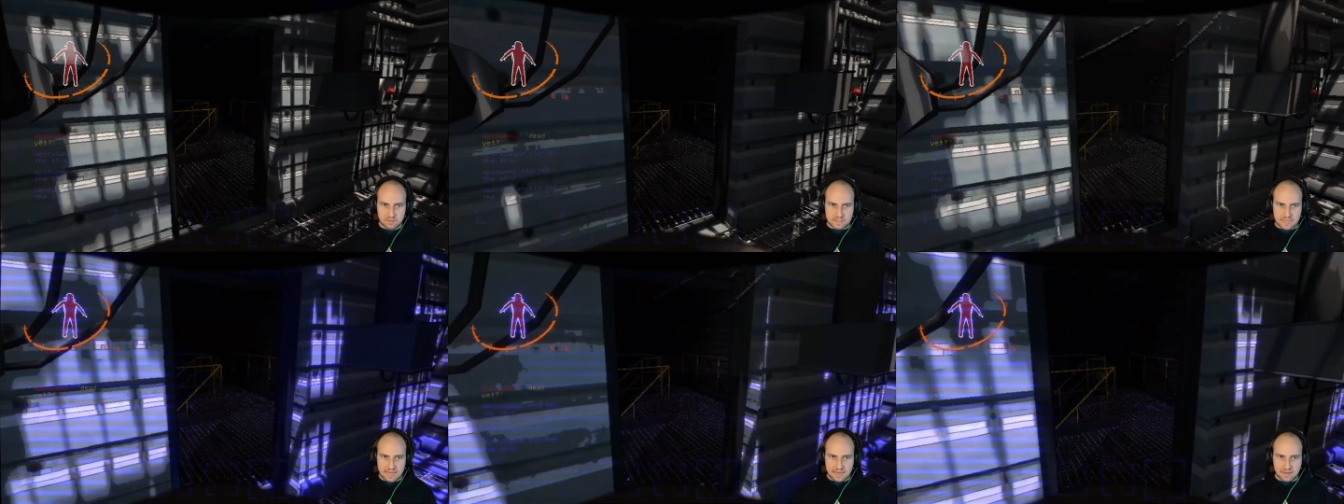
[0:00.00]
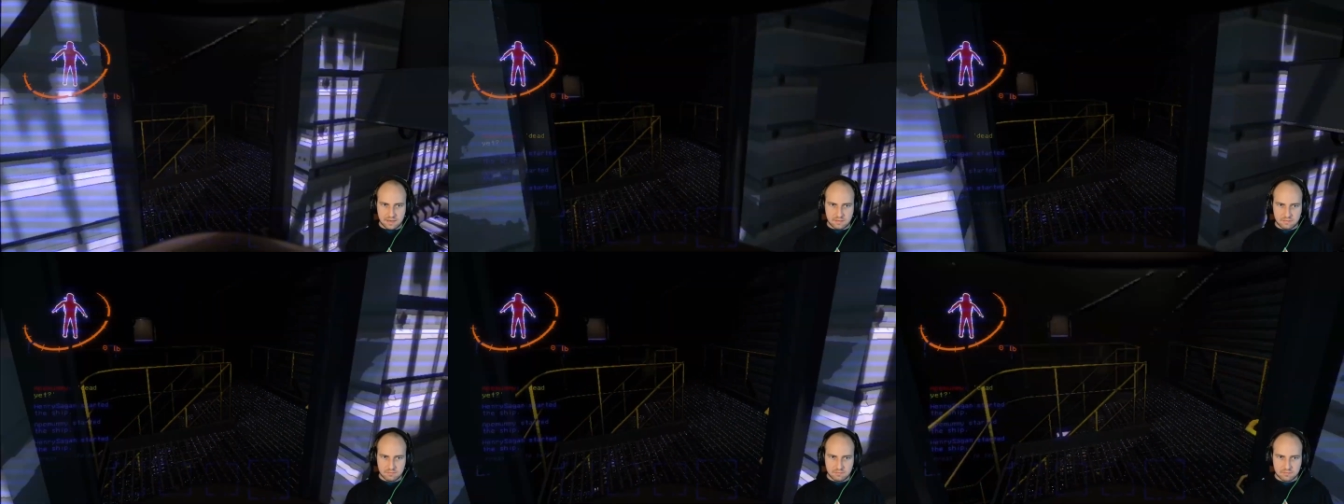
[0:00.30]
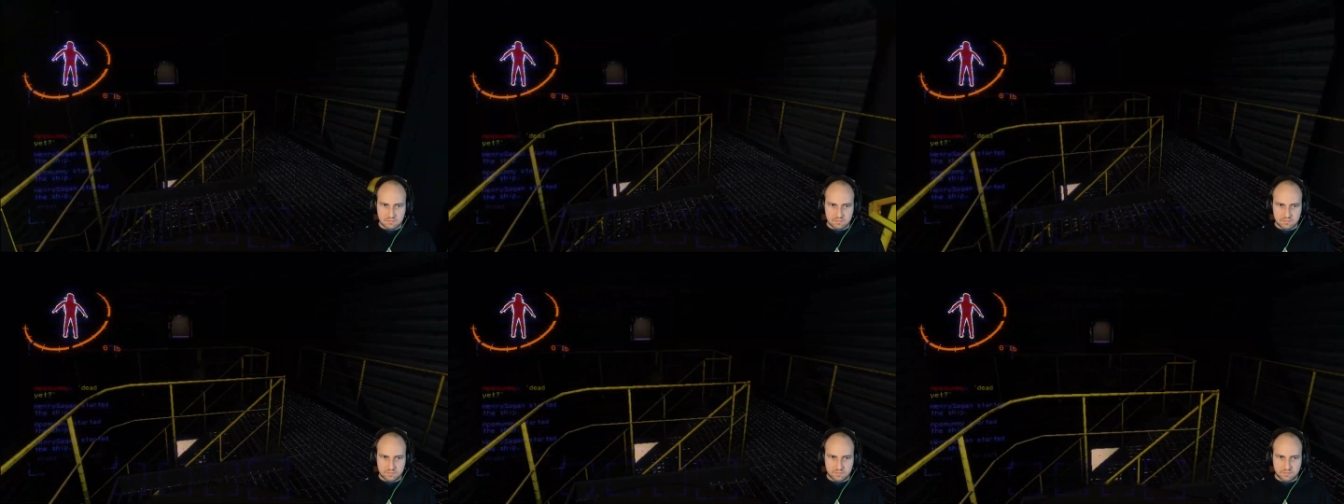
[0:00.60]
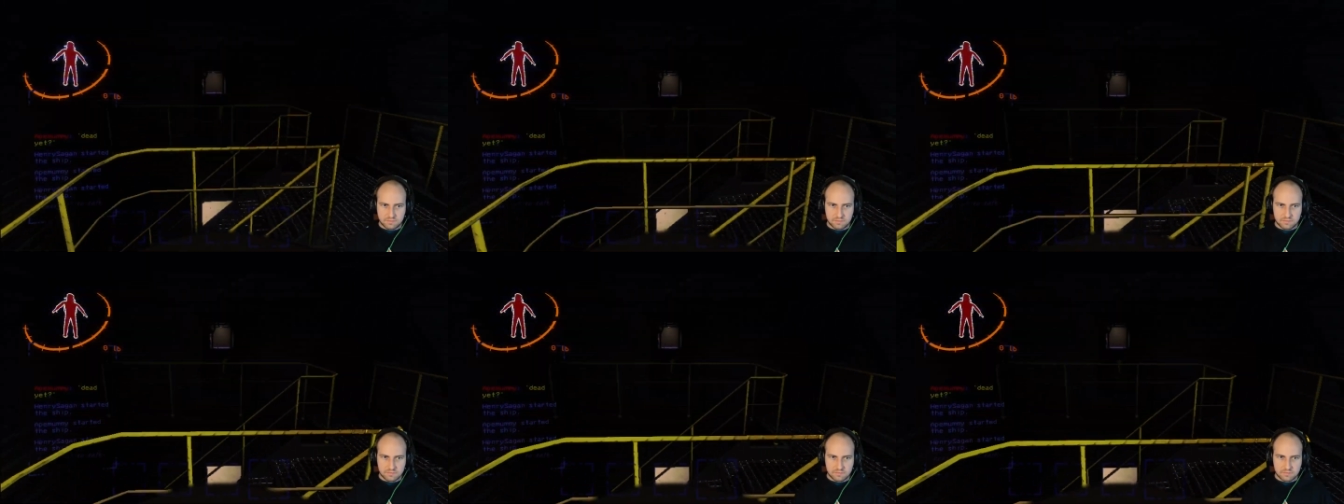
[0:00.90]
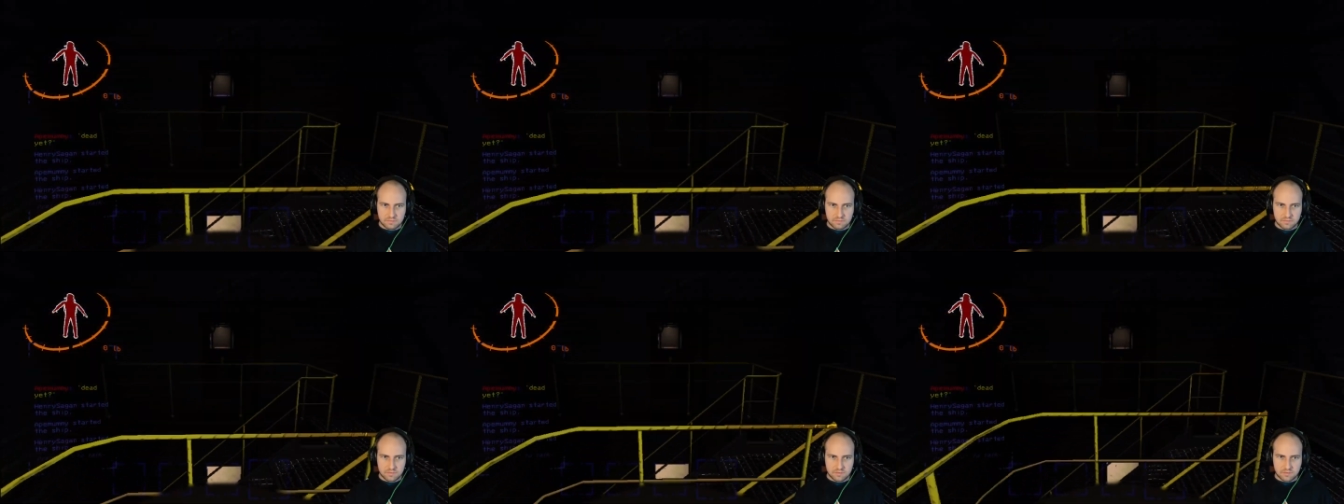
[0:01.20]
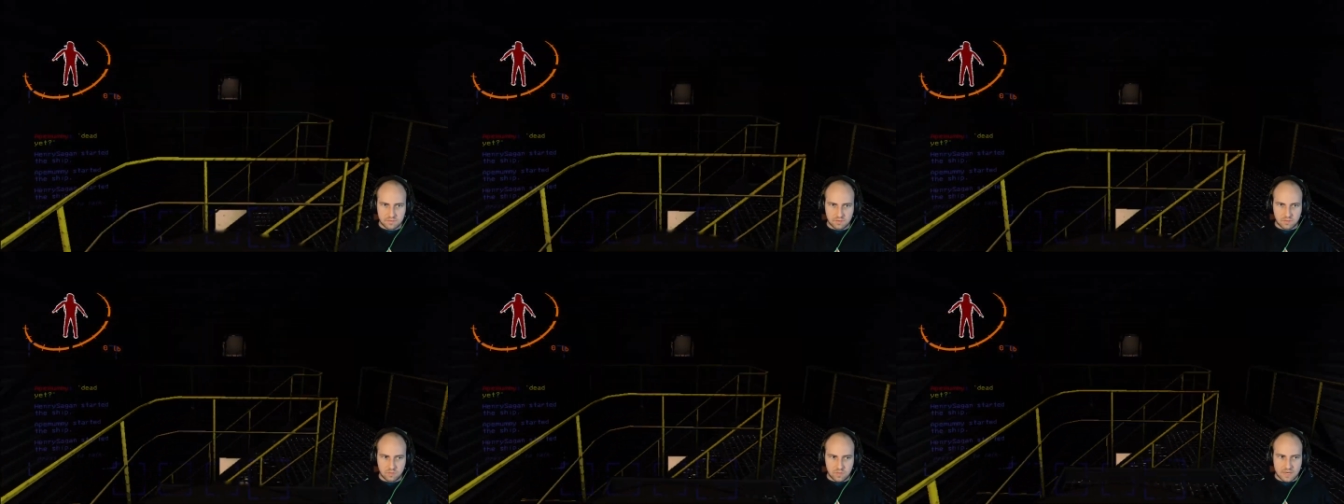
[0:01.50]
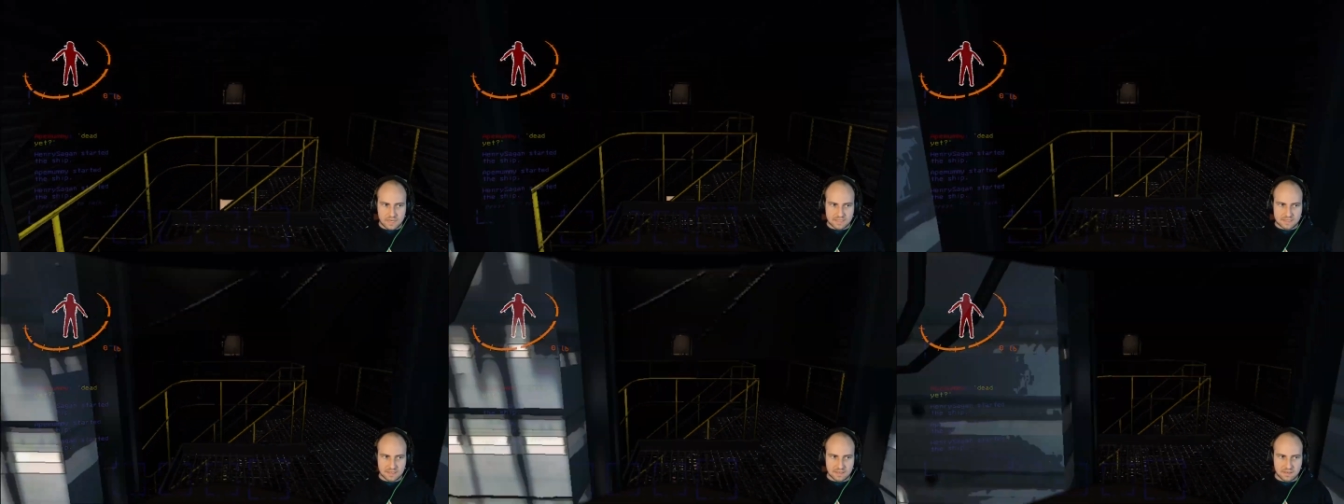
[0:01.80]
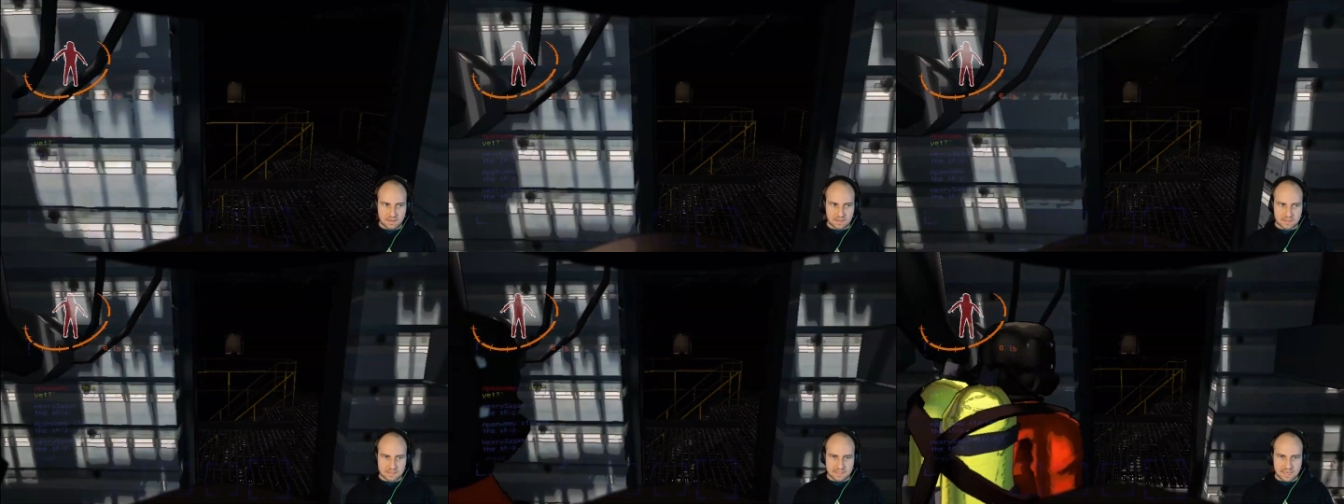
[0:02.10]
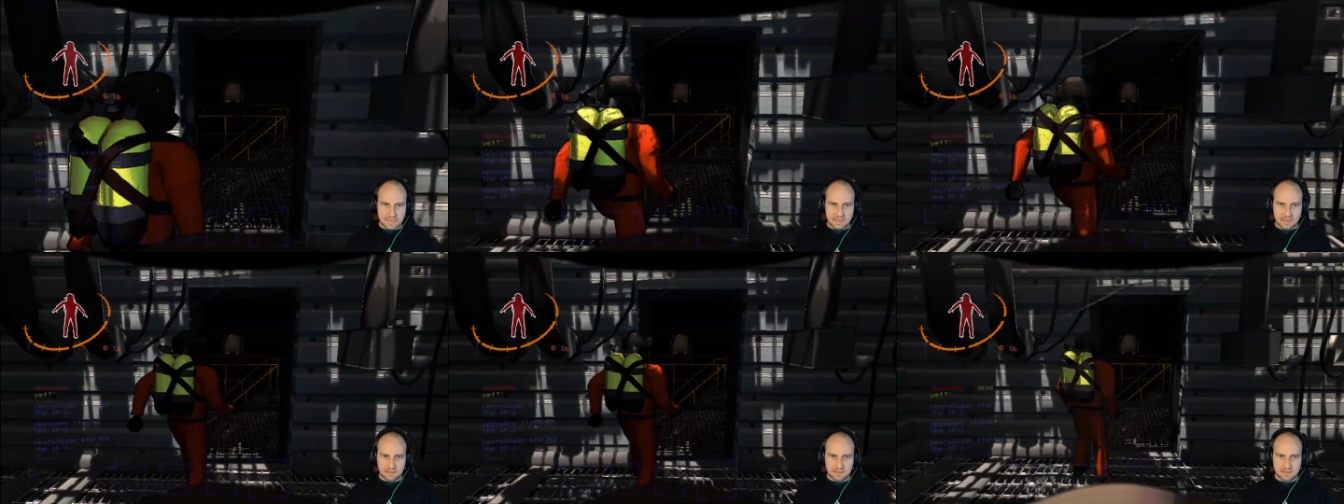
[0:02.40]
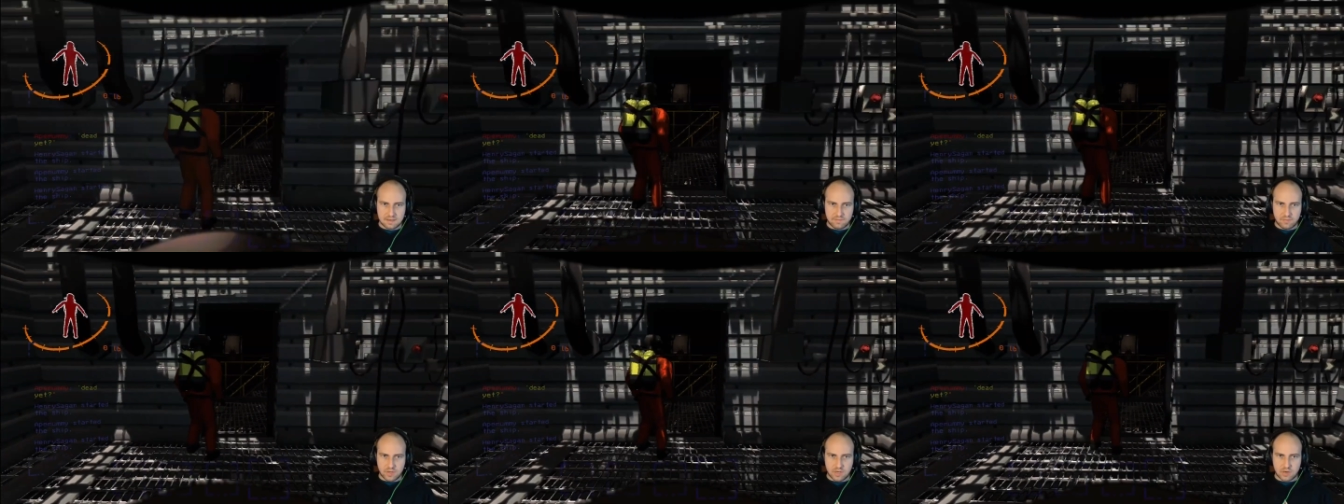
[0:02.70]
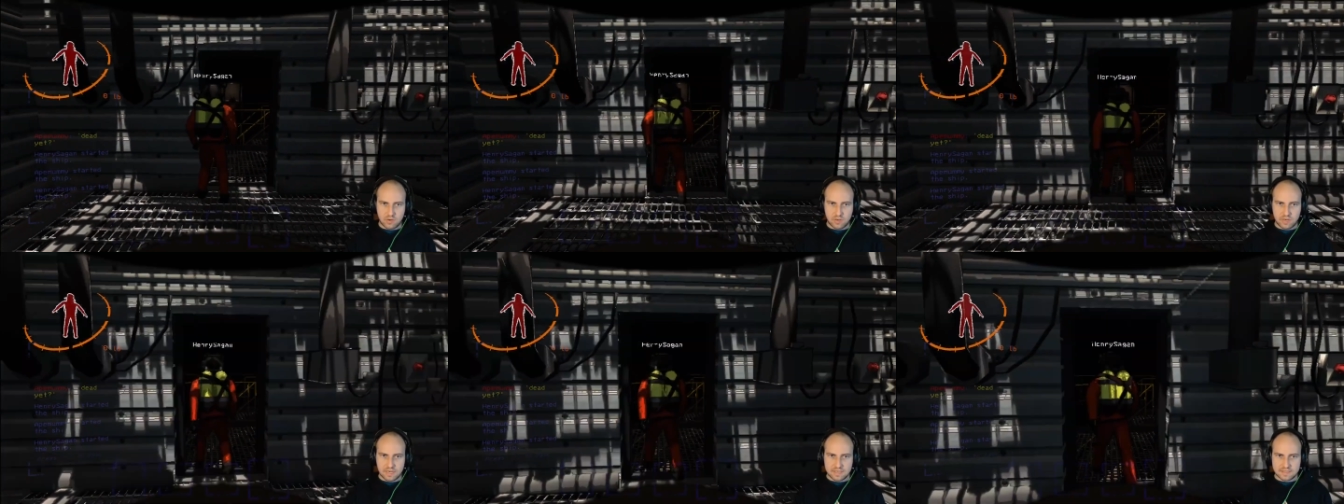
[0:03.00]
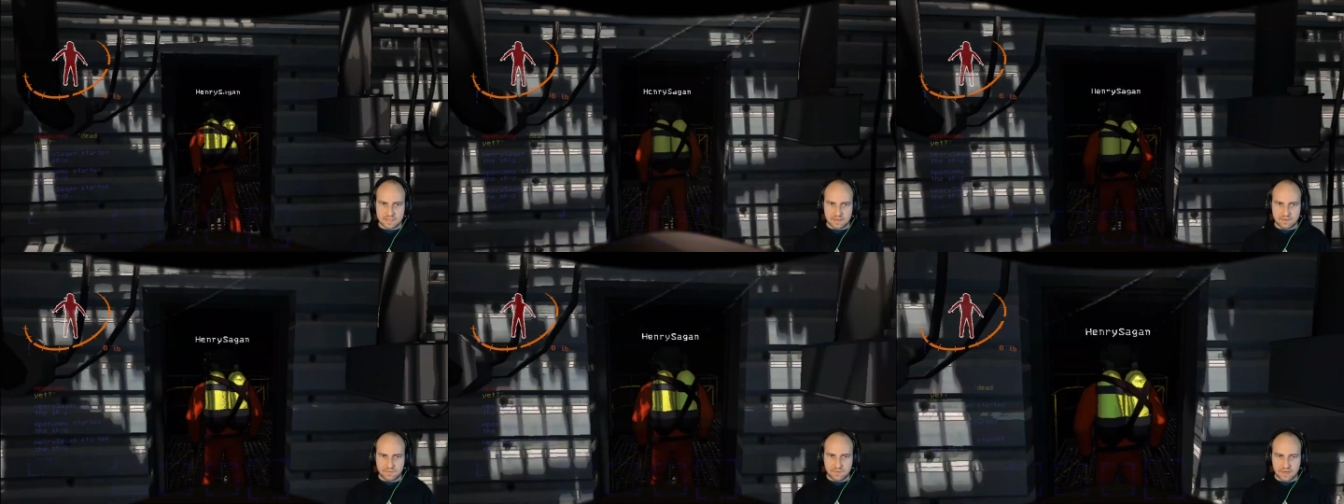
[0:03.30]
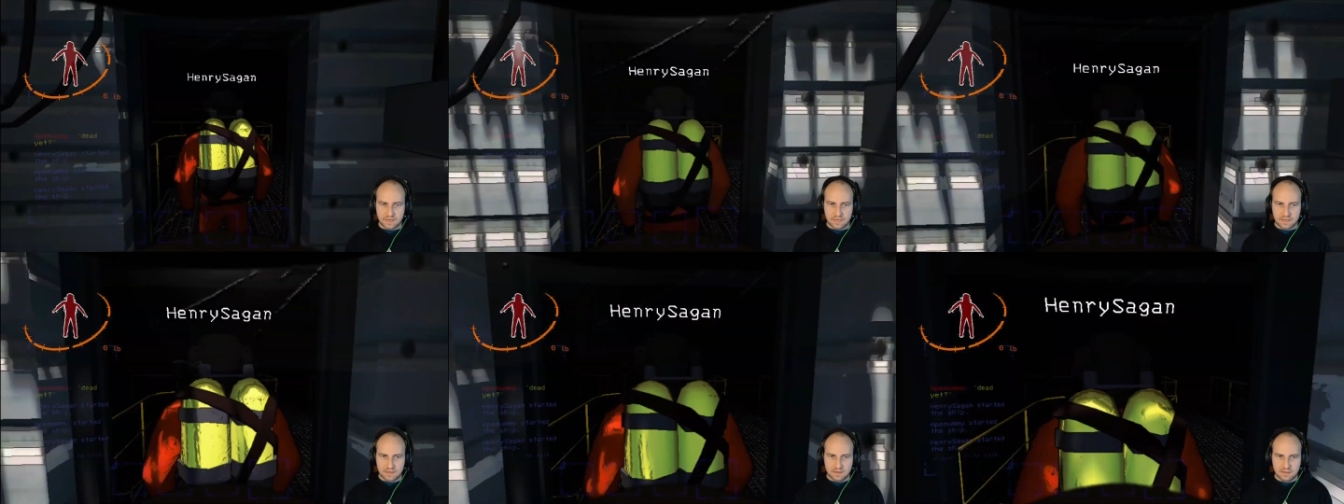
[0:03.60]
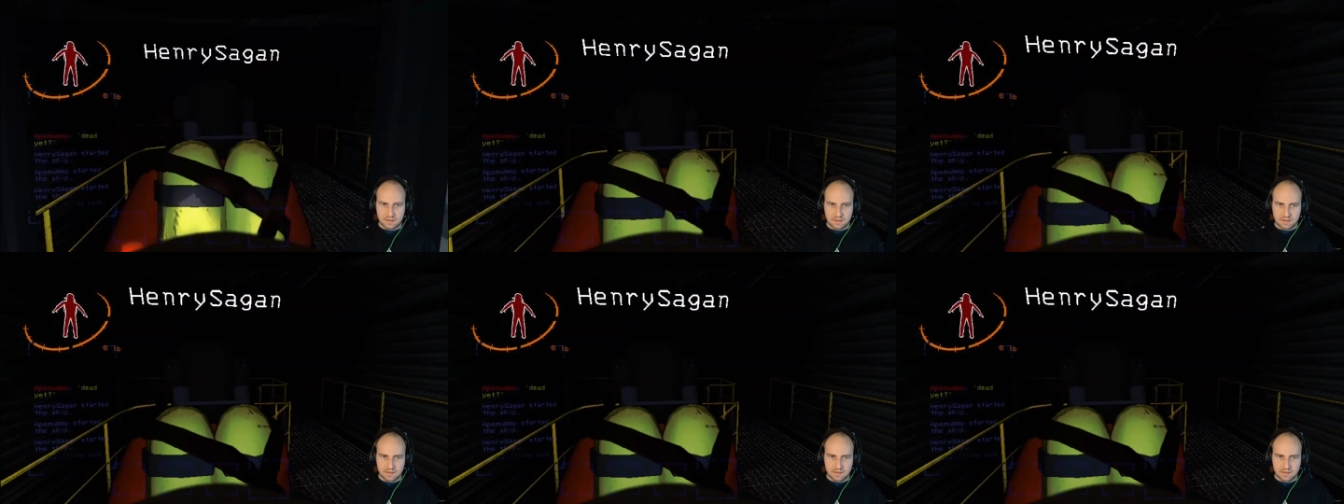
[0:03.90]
Scan it. Dude, why is it not scanning? Have we already identified it?